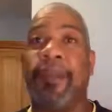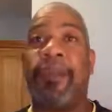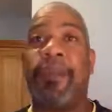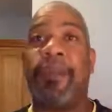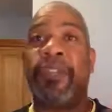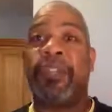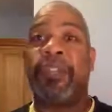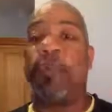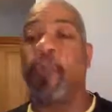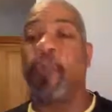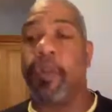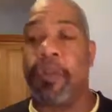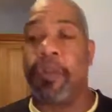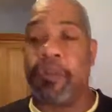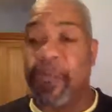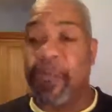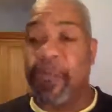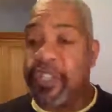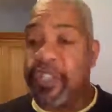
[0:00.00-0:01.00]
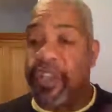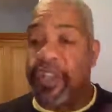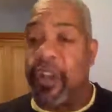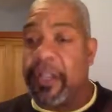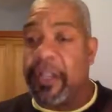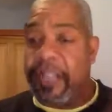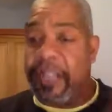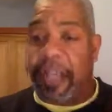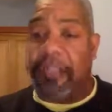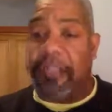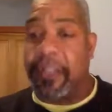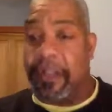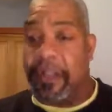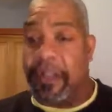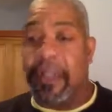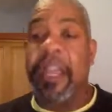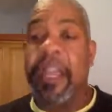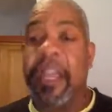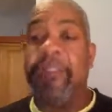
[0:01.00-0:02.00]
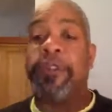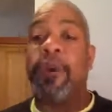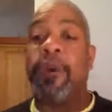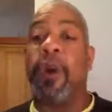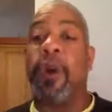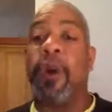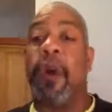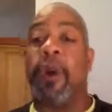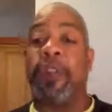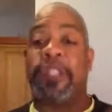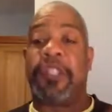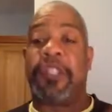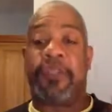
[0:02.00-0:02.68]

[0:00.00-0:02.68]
put your words, put your songs out there. If you are